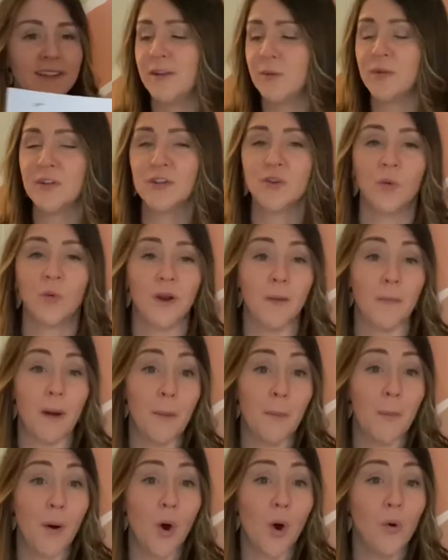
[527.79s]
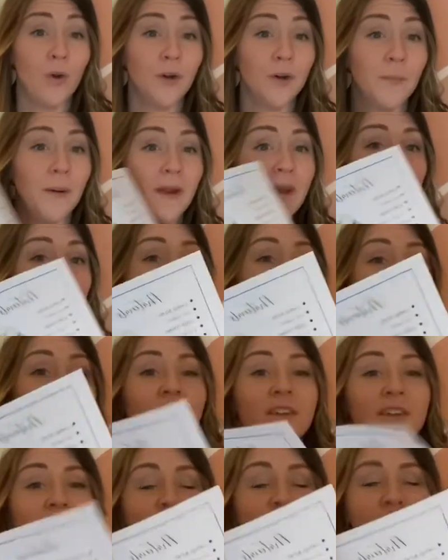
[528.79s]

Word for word: This one's the one about polar bears.